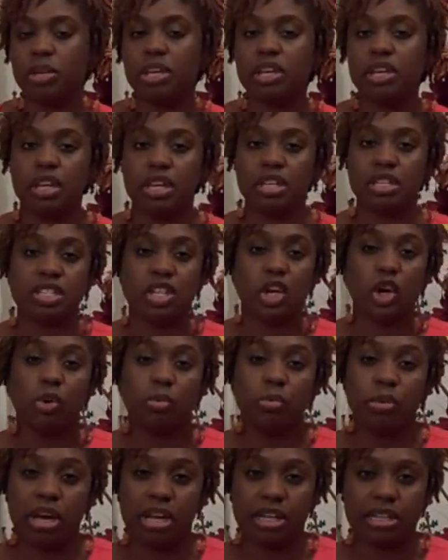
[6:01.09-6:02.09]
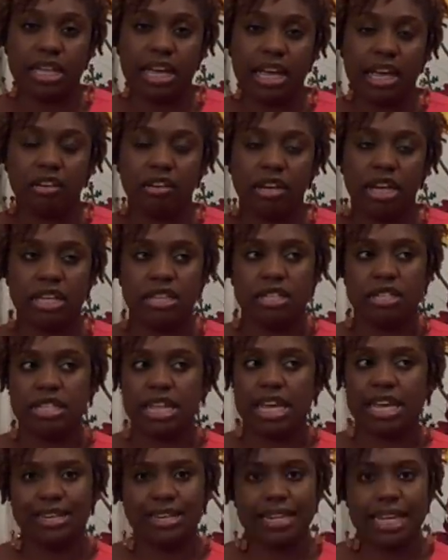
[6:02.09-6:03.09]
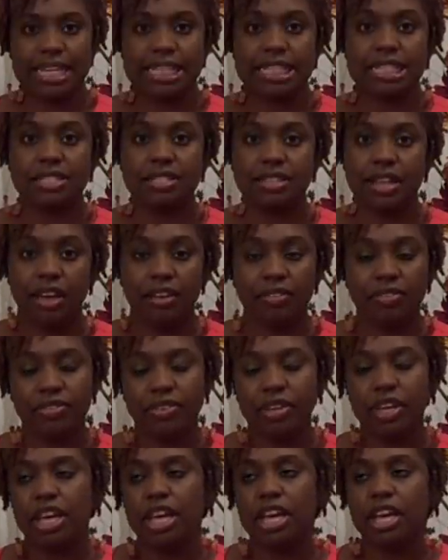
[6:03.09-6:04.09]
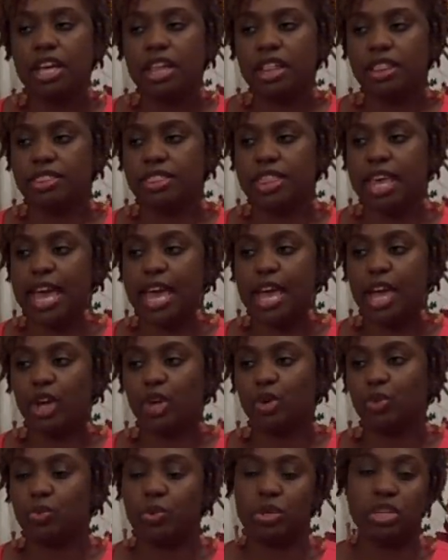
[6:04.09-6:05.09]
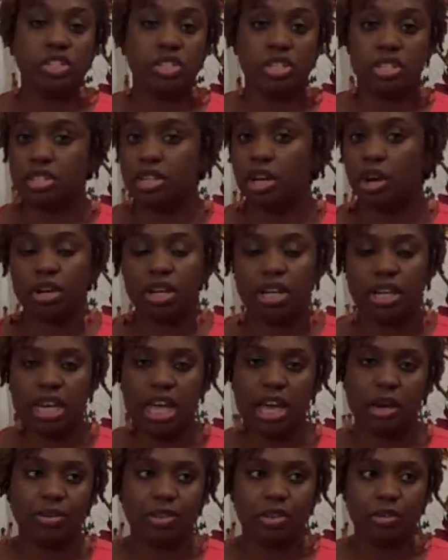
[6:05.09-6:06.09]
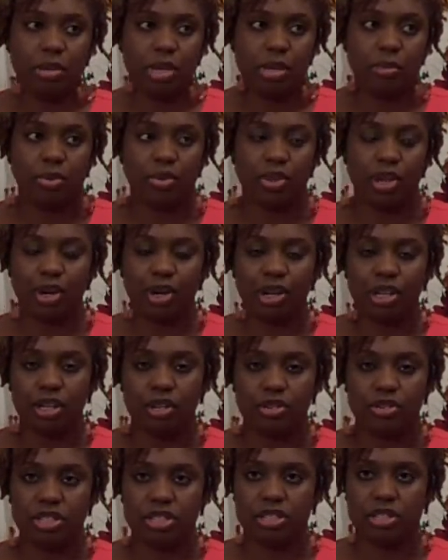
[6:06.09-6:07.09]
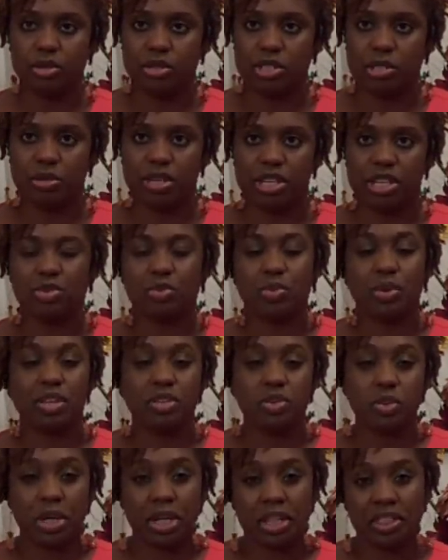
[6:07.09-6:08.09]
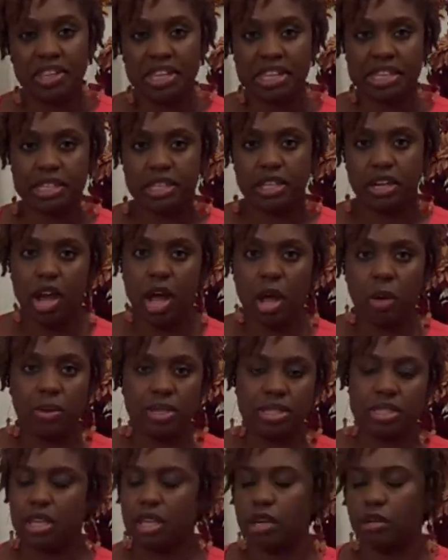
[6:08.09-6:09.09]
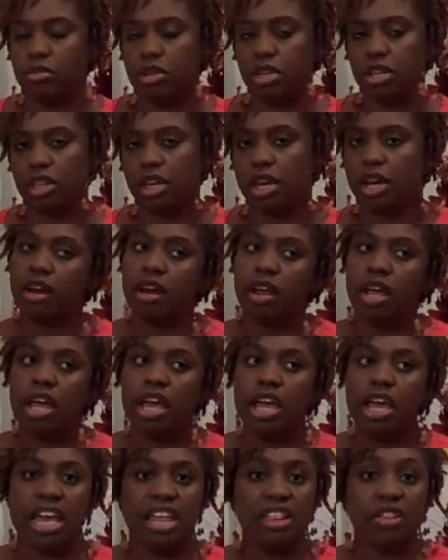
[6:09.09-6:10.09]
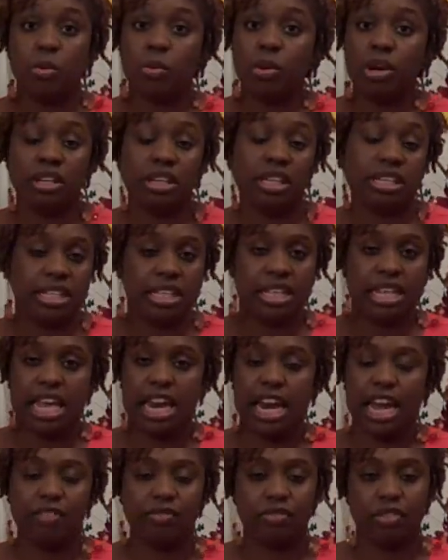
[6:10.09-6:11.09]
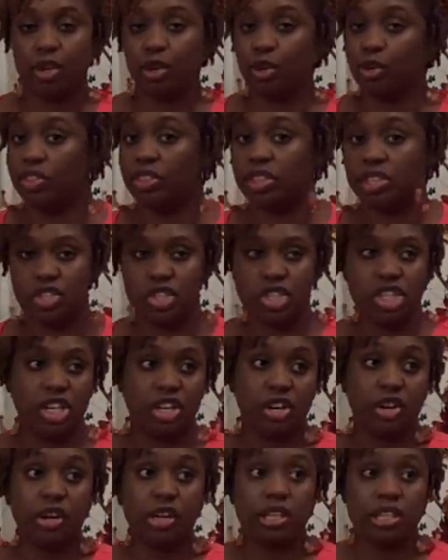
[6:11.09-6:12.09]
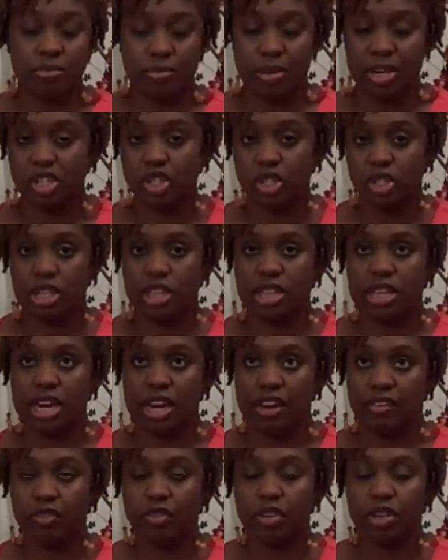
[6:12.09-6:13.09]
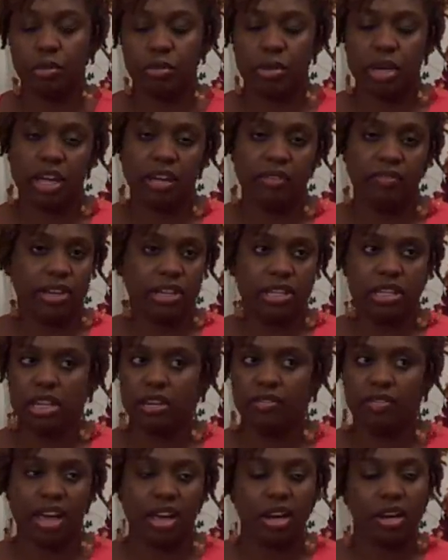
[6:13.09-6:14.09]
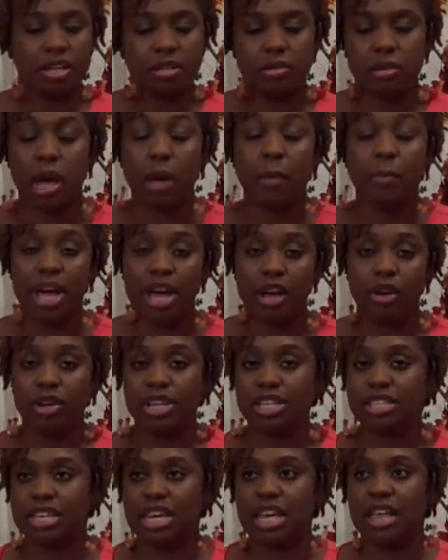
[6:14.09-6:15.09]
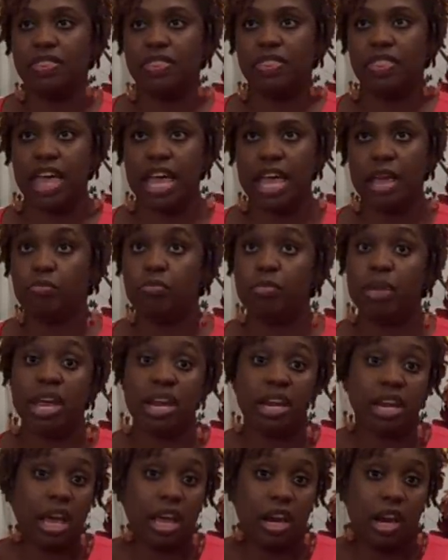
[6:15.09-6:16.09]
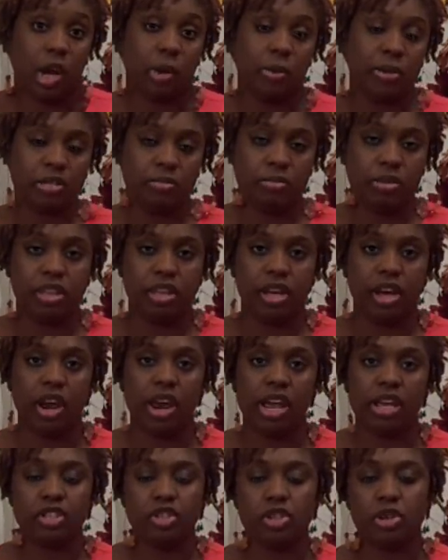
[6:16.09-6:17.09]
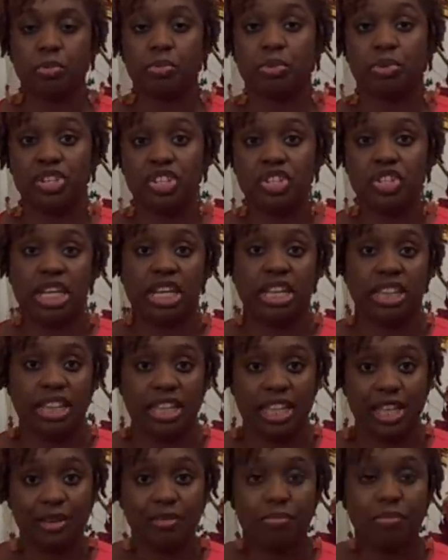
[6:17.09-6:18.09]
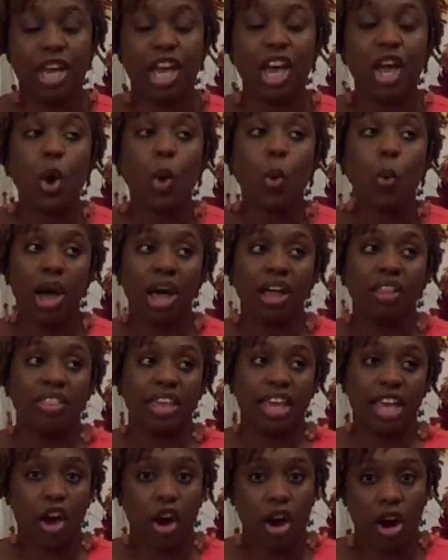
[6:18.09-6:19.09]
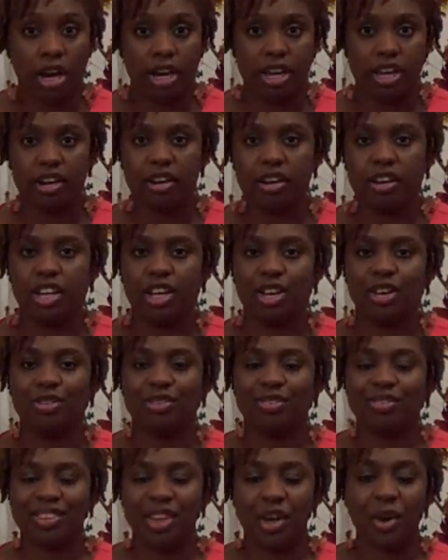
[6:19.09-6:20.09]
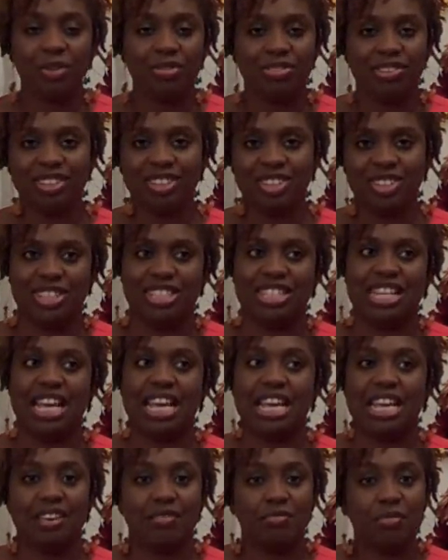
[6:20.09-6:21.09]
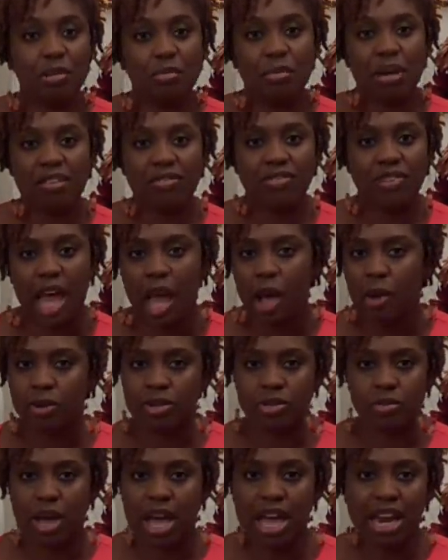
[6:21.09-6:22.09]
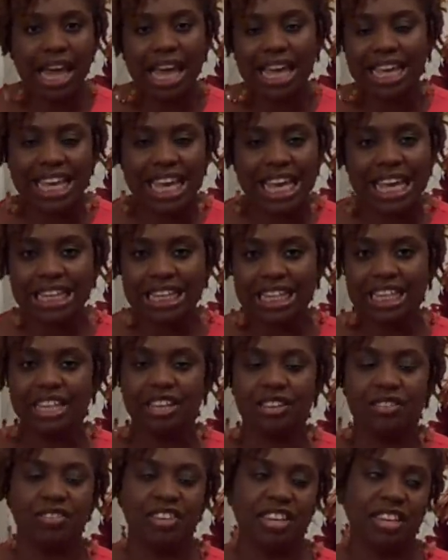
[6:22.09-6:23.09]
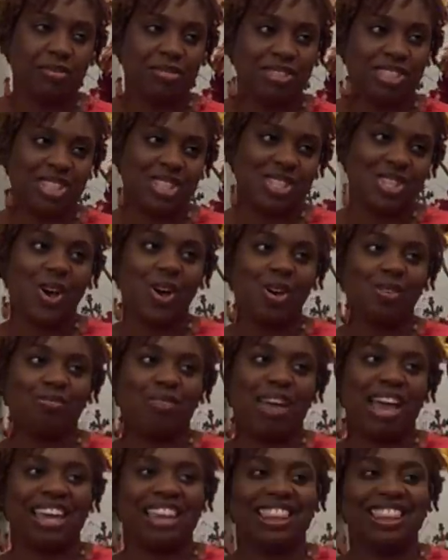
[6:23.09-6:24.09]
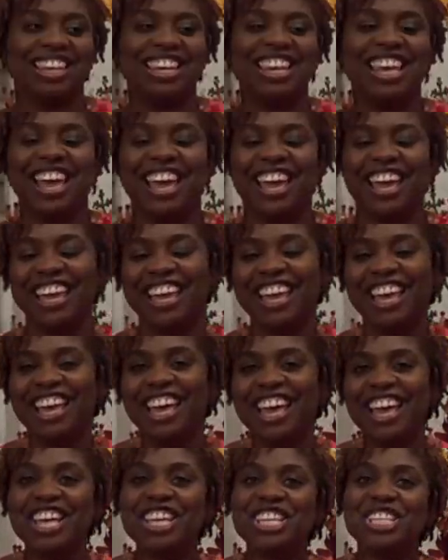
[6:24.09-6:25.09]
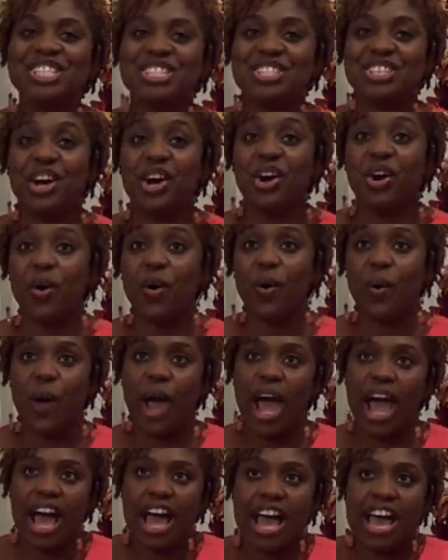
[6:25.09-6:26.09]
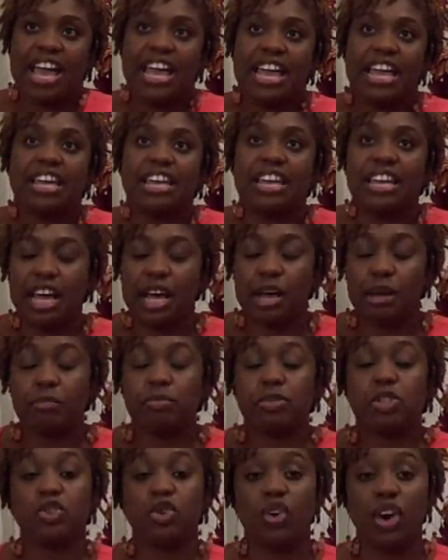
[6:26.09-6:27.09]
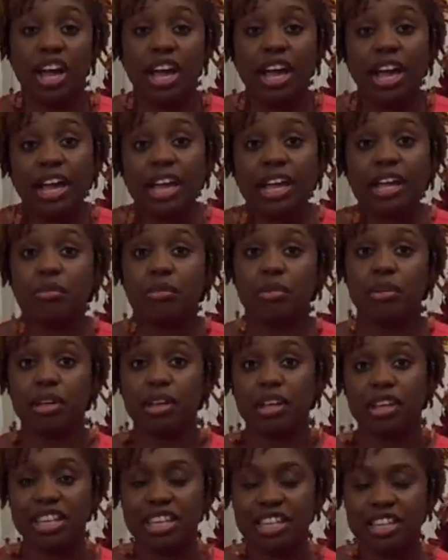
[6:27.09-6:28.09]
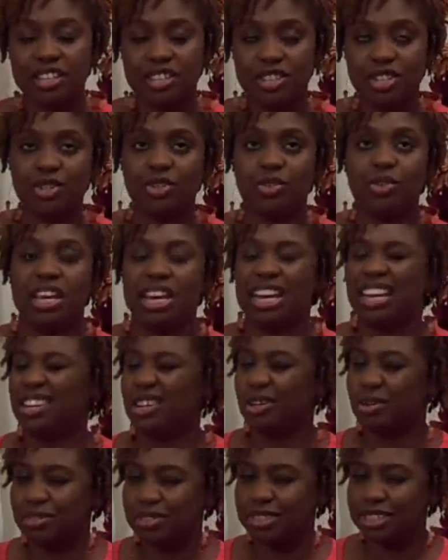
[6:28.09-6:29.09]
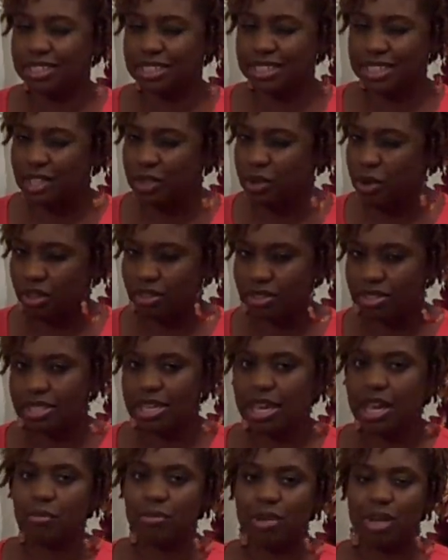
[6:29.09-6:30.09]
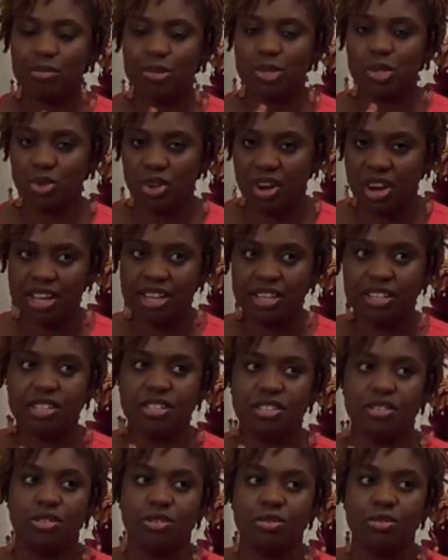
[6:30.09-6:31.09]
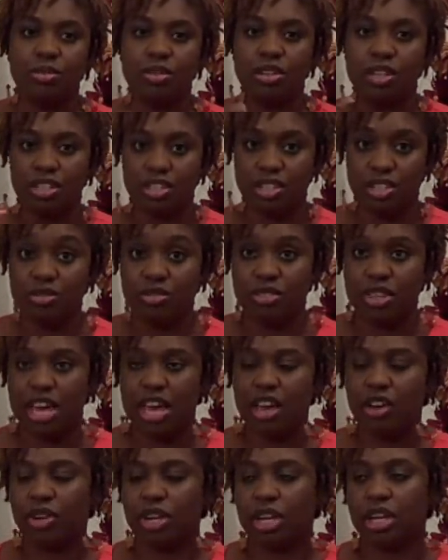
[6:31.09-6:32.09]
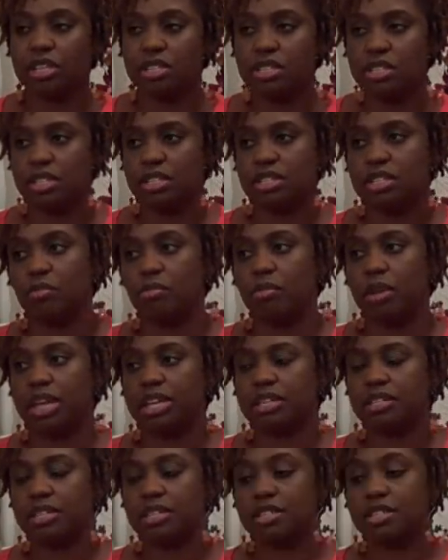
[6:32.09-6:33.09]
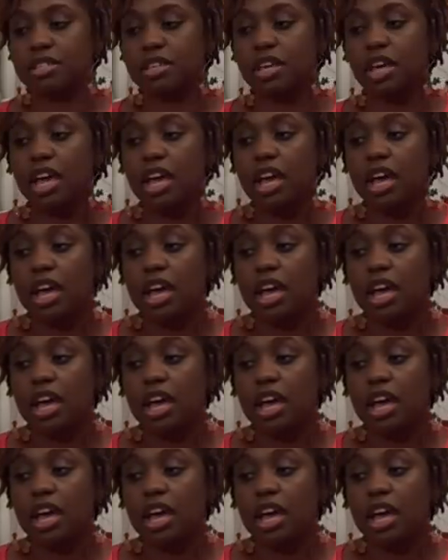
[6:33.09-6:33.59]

We can get so bogged down in day to day stuff that we just don't connect with the people that are closest to us because we sort of think that they're always going to be there. And the one lesson that I've learned this year, especially that I've really been convicted about about, is that they may not always be there, and to appreciate them while they are here. You know, the old folks used to say, "Give me my flowers while I yet live," and that was a song back in the day. So I I'm trying to, and I don't succeed all the time, but I'm trying to do that on a consistent basis.